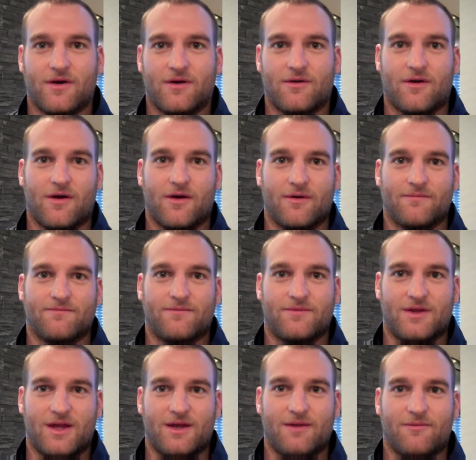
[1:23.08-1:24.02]
our
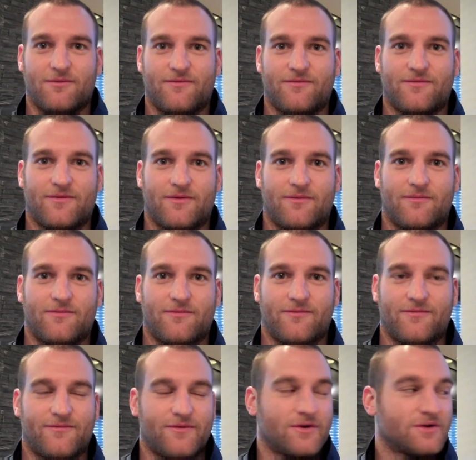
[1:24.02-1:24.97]
team for
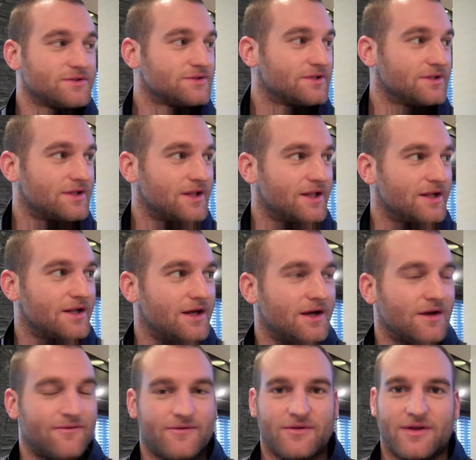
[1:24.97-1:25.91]
first, and then
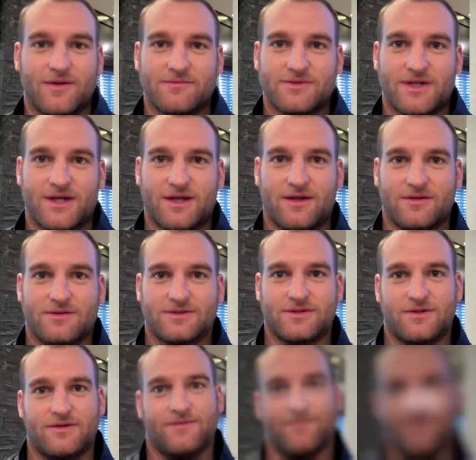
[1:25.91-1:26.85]
for them second. So.